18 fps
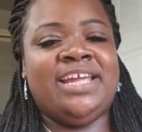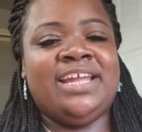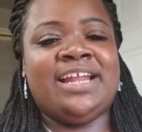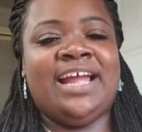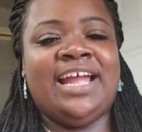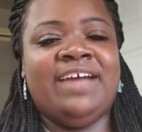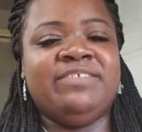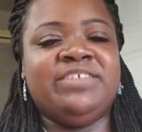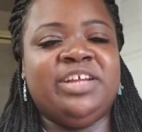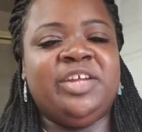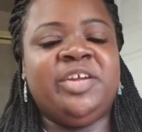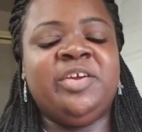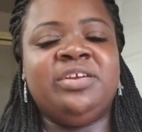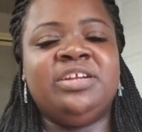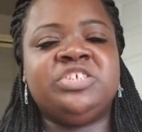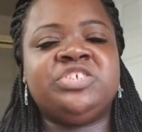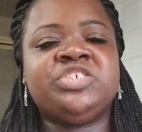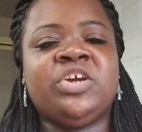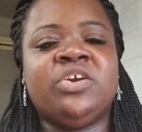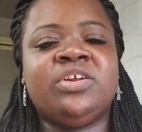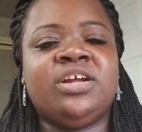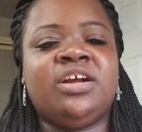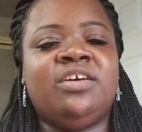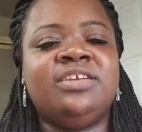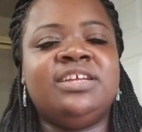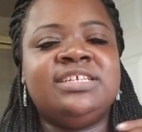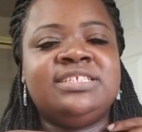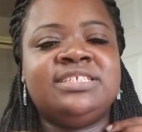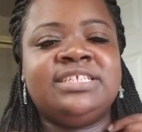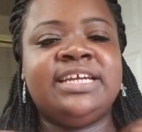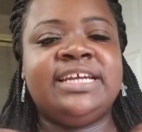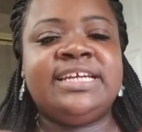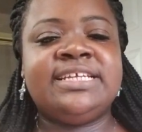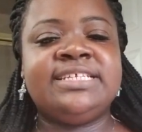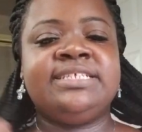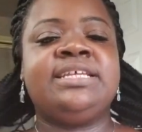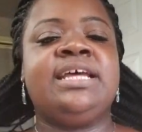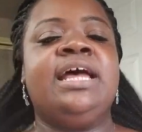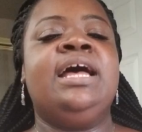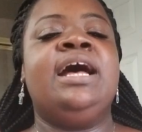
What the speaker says: And I have the cutest shirt on. It says,